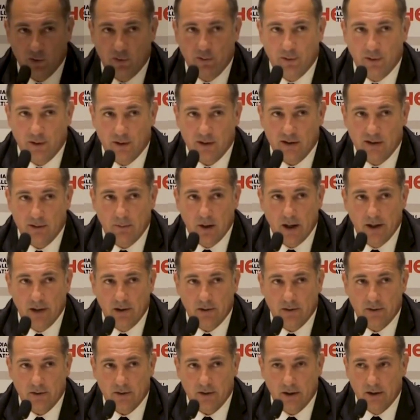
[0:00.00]
First
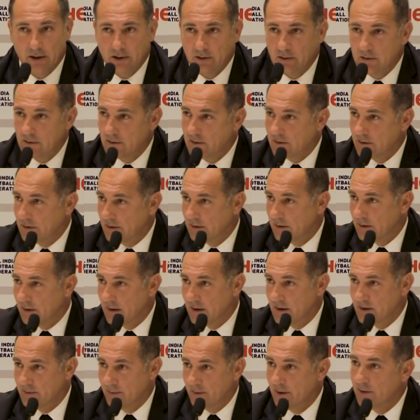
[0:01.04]
microcyclus
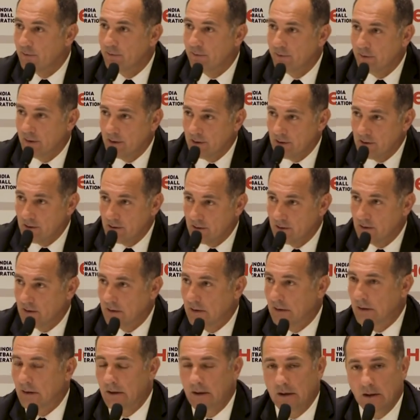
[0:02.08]
has been finished.
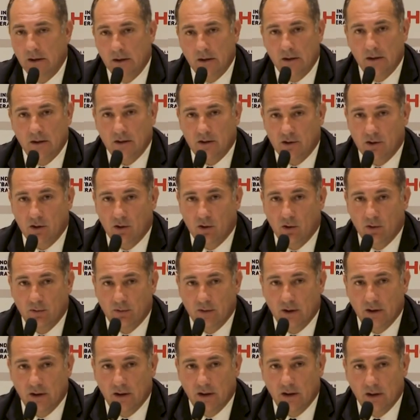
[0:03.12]
So
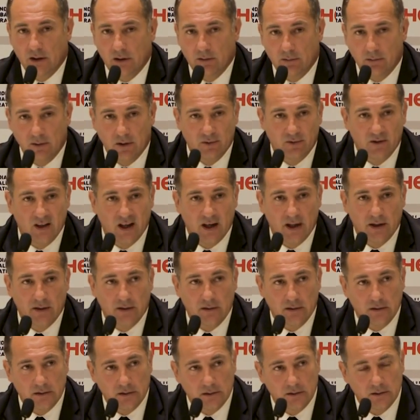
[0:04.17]
we've
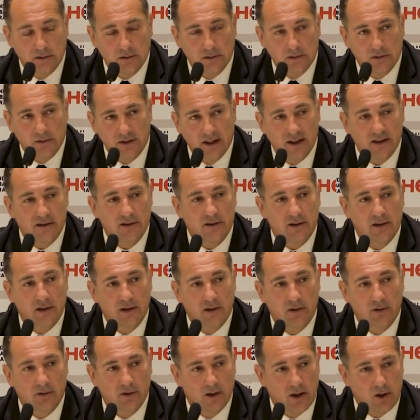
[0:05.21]
done
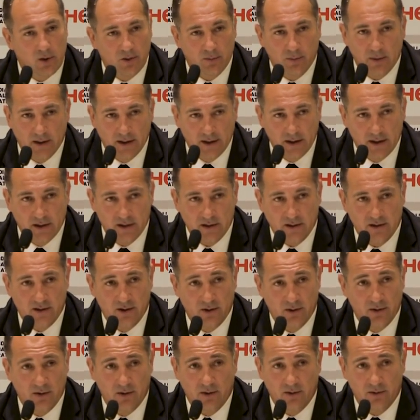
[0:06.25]
testing on our players.
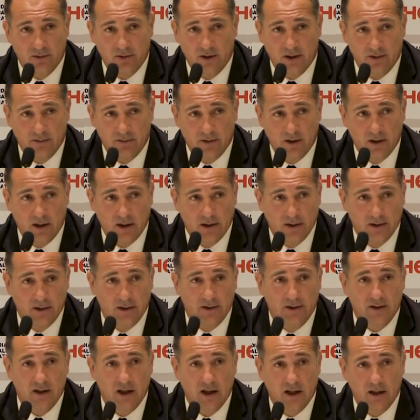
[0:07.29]
You know that we are in the
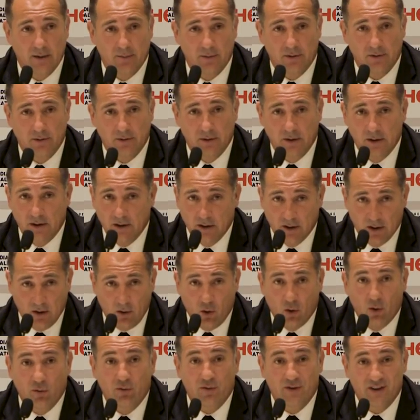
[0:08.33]
time on
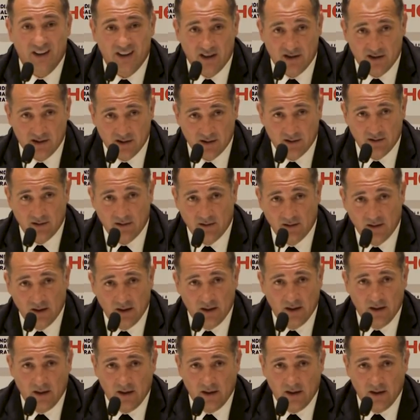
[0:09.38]
off season.